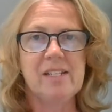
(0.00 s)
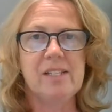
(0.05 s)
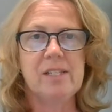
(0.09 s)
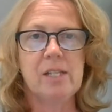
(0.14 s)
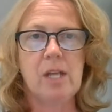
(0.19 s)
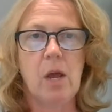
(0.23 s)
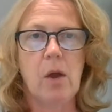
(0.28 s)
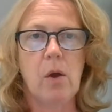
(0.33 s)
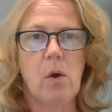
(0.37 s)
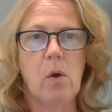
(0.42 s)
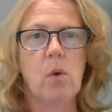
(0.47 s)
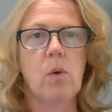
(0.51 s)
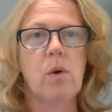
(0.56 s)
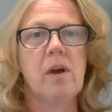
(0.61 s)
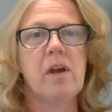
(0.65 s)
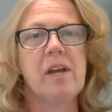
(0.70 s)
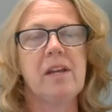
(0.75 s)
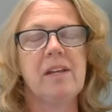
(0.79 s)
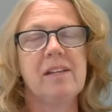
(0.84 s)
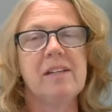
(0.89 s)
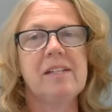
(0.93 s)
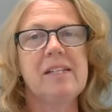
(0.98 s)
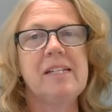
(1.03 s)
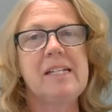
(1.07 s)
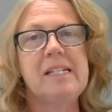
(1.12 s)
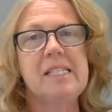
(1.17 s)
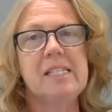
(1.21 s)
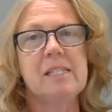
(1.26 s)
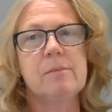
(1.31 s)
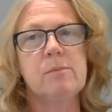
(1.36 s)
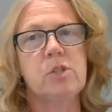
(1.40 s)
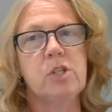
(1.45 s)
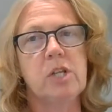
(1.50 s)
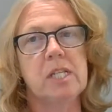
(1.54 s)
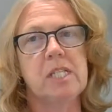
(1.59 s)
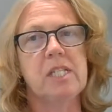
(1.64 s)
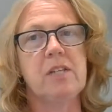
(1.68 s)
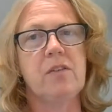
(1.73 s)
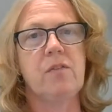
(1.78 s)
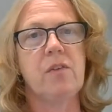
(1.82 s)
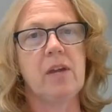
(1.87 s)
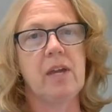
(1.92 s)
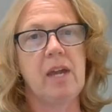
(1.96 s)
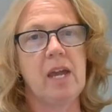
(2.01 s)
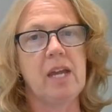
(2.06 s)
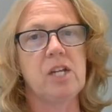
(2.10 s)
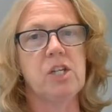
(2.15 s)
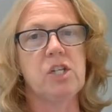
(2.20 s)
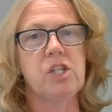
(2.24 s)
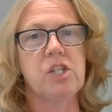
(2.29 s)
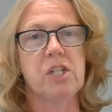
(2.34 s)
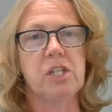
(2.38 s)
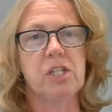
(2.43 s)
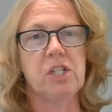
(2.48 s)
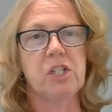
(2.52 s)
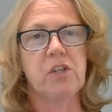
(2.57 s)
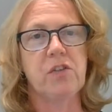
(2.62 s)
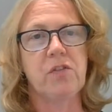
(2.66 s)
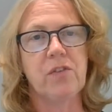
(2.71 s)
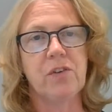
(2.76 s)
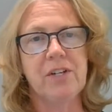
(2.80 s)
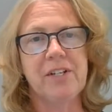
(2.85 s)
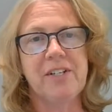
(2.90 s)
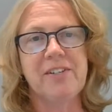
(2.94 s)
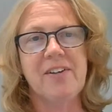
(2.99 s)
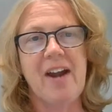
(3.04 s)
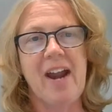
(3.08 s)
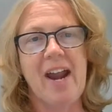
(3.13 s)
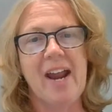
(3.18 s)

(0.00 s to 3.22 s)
So you'll need some justifications for your